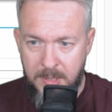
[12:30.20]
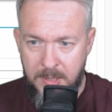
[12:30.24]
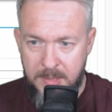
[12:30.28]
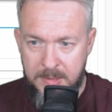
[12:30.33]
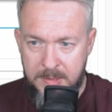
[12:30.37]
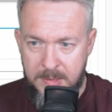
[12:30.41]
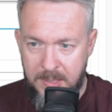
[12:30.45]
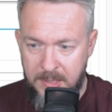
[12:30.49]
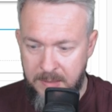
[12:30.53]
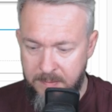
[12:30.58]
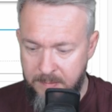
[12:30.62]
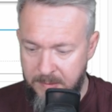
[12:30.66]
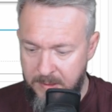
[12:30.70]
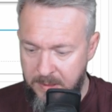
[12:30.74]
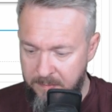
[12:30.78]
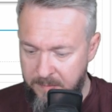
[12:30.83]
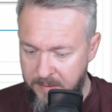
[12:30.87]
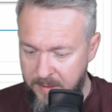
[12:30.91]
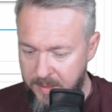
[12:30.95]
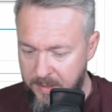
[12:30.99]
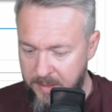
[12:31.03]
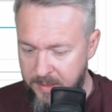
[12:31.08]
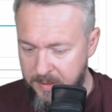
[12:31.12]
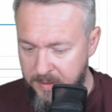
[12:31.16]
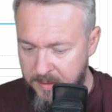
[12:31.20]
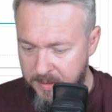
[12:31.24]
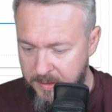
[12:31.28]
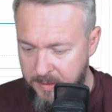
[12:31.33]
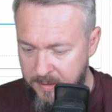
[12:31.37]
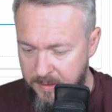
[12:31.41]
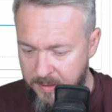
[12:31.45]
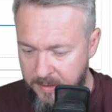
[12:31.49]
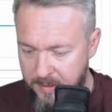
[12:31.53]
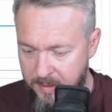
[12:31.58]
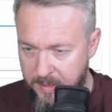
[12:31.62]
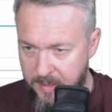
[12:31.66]
let's leave a
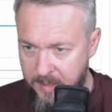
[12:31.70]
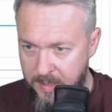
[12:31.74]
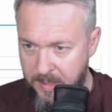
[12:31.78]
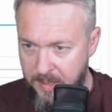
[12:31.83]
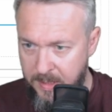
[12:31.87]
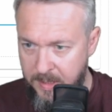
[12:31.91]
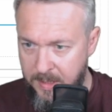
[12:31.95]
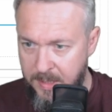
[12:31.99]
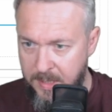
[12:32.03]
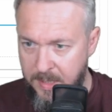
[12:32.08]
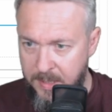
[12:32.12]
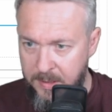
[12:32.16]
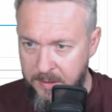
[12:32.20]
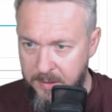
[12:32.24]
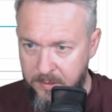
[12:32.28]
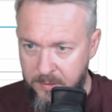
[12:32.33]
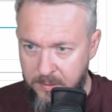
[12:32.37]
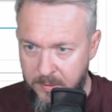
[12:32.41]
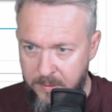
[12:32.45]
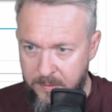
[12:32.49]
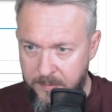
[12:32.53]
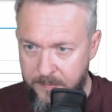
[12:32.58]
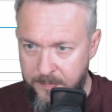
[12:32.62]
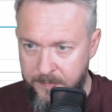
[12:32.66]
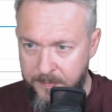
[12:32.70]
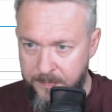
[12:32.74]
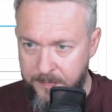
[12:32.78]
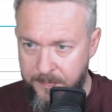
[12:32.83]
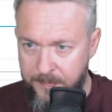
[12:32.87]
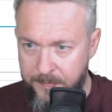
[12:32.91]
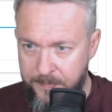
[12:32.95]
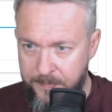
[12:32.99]
device, Elgato,